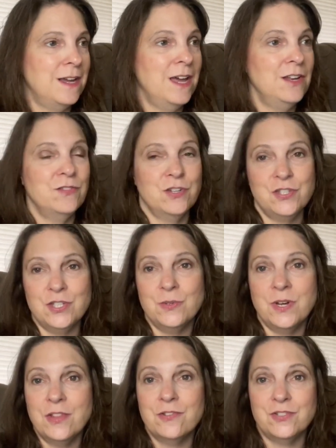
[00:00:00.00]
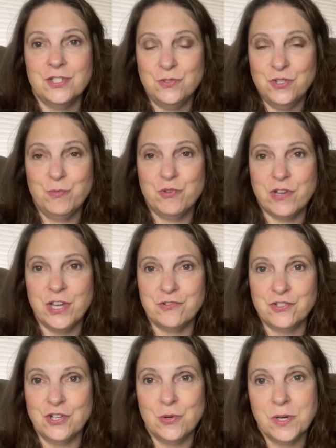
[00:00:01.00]
I don't know, you other YouTube
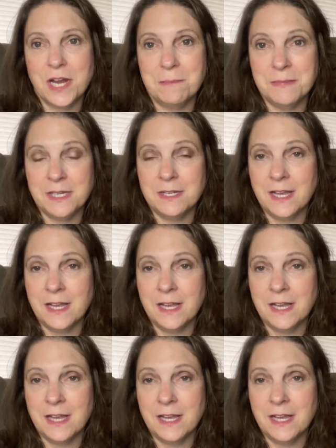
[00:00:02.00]
creators know what I mean.